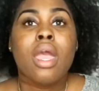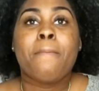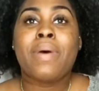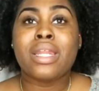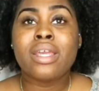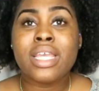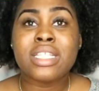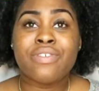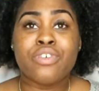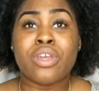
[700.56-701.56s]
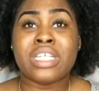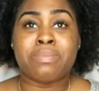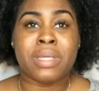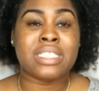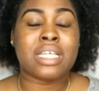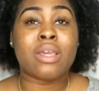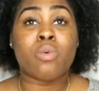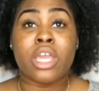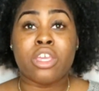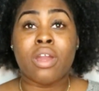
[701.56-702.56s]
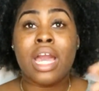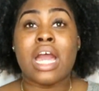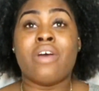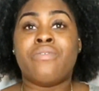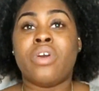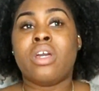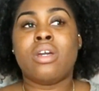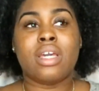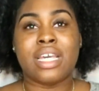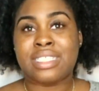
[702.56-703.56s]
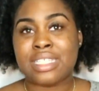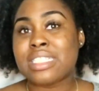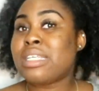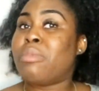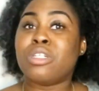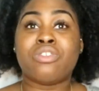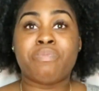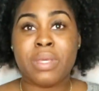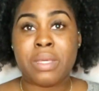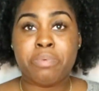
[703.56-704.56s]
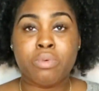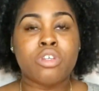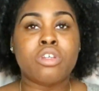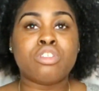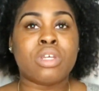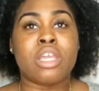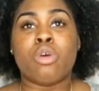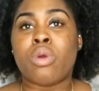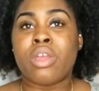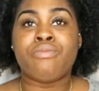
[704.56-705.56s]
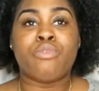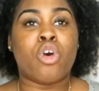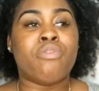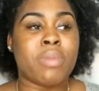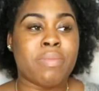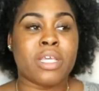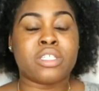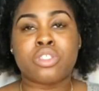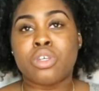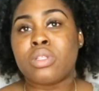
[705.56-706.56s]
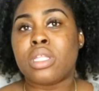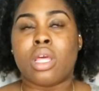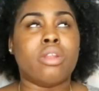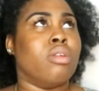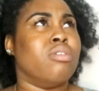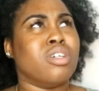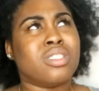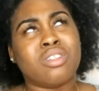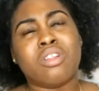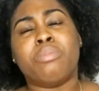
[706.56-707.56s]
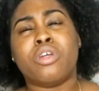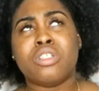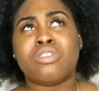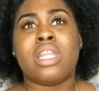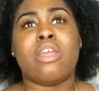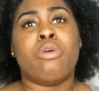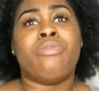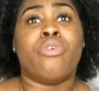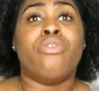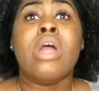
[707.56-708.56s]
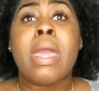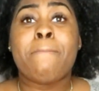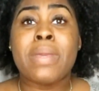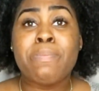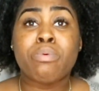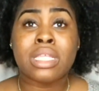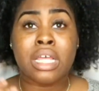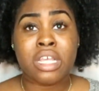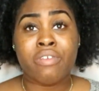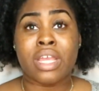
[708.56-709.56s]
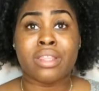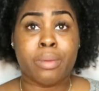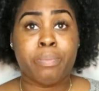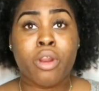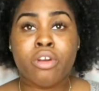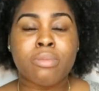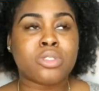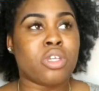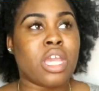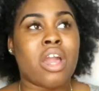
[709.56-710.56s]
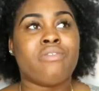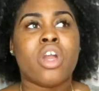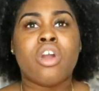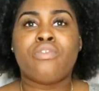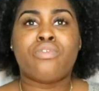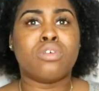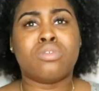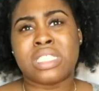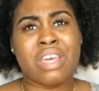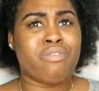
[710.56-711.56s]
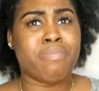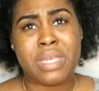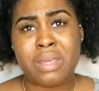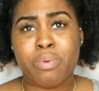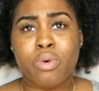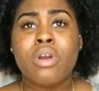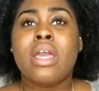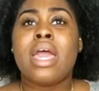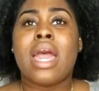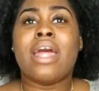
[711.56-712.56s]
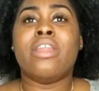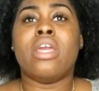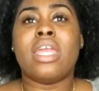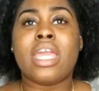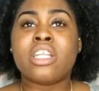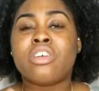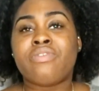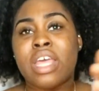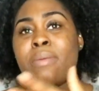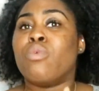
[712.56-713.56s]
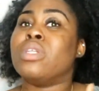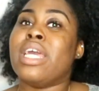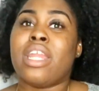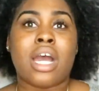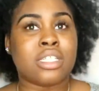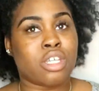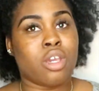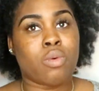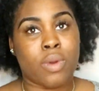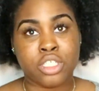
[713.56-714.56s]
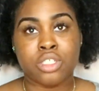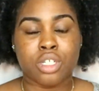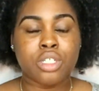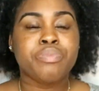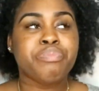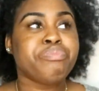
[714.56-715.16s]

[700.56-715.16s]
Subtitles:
panel interview is basically where you have a set amount of people. Usually it will involve maybe a student, not a student, but usually it will involve people that direct the program. So you have 4 to 7 people, and each of them would then ask you a question,